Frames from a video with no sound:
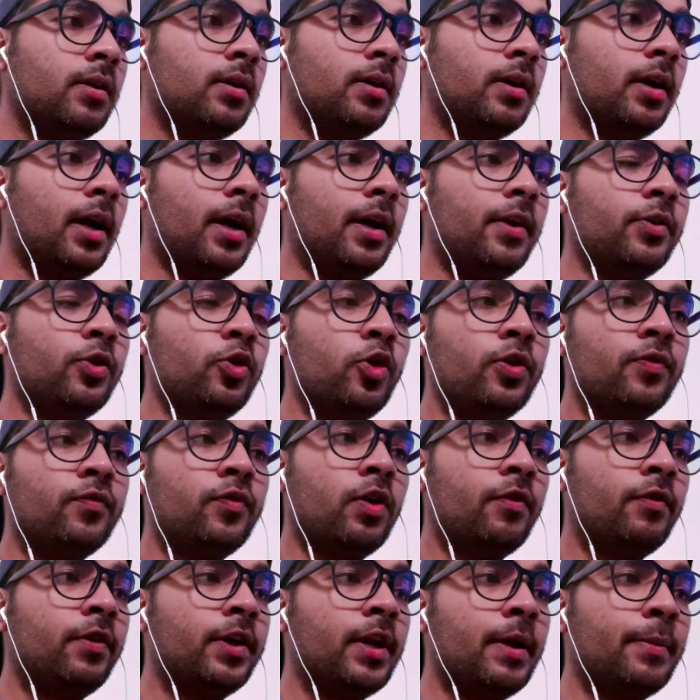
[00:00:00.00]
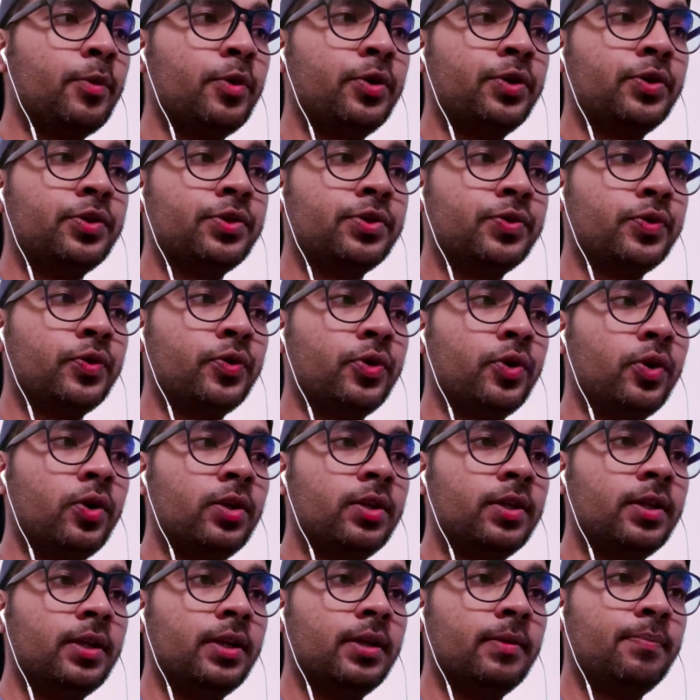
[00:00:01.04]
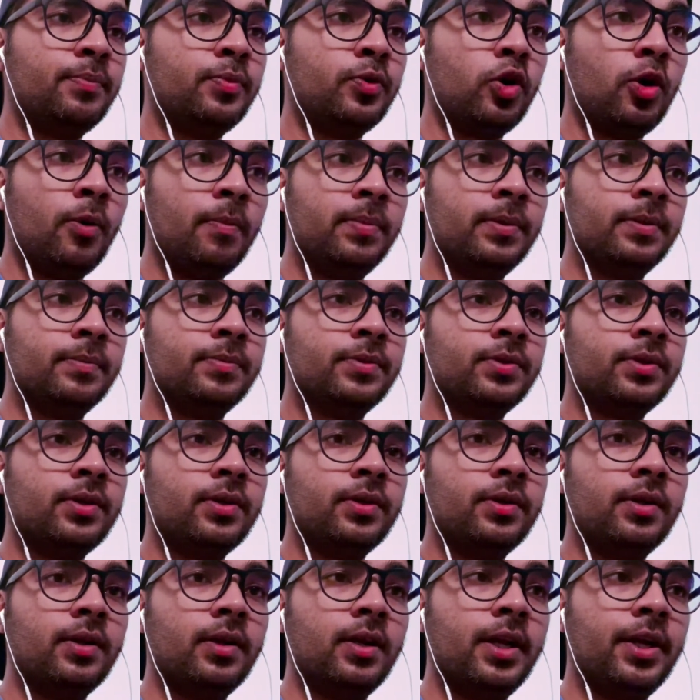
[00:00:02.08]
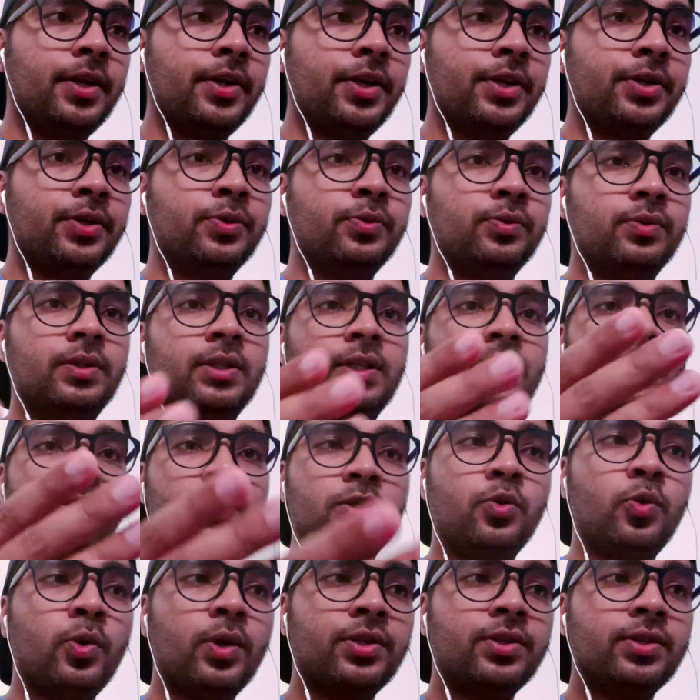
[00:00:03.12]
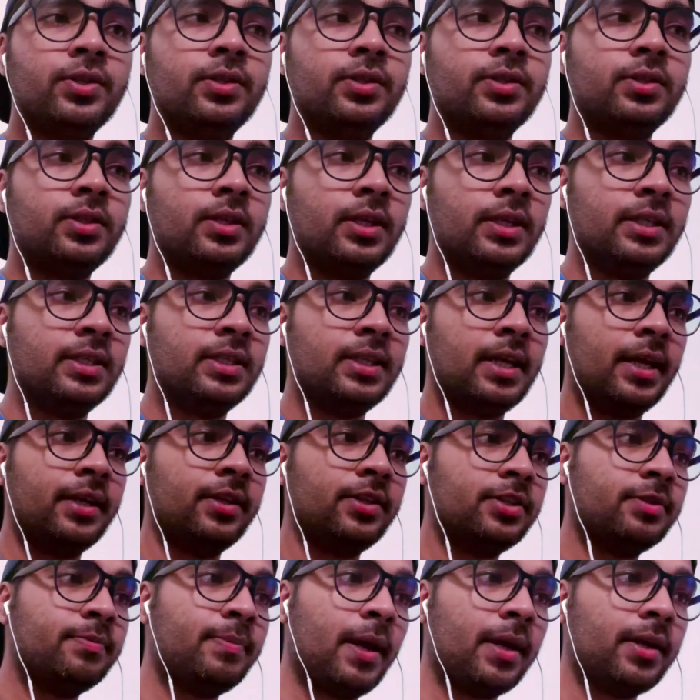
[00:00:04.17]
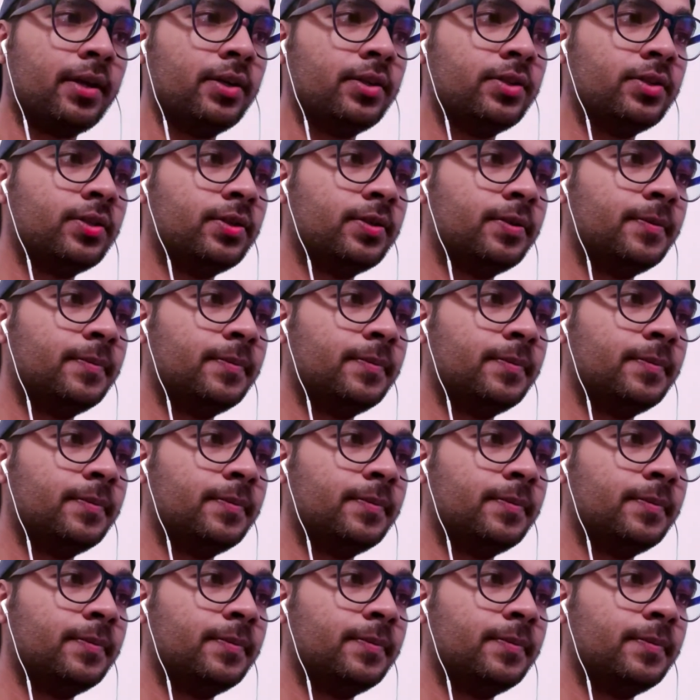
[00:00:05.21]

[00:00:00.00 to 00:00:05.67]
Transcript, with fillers: And going forward, I'm going to store all the problems related to these questions inside this package.